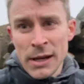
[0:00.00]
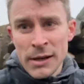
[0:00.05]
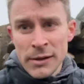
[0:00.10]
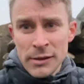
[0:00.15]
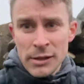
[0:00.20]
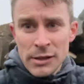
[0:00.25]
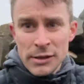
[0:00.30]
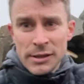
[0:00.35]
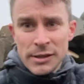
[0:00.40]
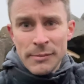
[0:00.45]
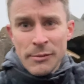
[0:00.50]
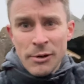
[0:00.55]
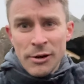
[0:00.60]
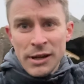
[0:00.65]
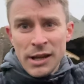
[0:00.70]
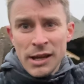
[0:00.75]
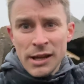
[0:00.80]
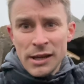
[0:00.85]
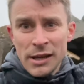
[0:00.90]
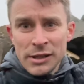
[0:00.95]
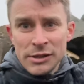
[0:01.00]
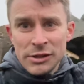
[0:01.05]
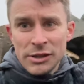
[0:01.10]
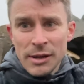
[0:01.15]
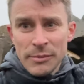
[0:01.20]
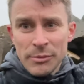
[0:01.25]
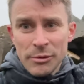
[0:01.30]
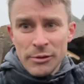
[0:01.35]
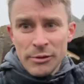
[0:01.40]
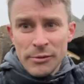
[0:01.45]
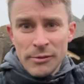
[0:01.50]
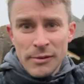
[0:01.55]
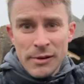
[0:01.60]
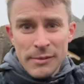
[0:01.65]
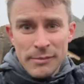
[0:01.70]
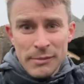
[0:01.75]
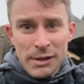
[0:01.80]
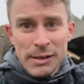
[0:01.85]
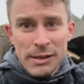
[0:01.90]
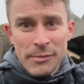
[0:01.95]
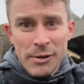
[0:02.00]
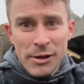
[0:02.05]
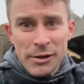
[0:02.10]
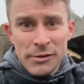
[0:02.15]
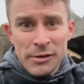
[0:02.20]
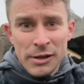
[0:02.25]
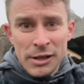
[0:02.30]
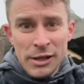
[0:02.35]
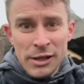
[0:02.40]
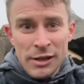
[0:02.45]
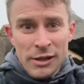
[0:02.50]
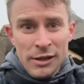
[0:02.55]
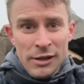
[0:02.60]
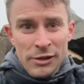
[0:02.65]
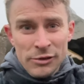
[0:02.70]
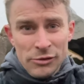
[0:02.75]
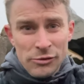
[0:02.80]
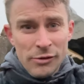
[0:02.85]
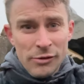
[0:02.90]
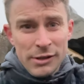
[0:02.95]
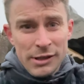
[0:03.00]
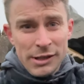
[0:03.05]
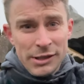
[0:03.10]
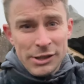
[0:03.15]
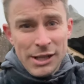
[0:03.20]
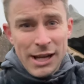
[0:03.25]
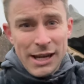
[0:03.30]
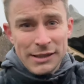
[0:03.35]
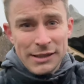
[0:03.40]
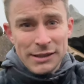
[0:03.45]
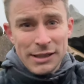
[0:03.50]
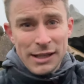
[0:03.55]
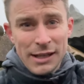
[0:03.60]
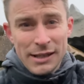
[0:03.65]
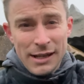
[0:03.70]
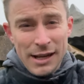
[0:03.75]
I'm using my Jetboil MiniMo, tried and tested,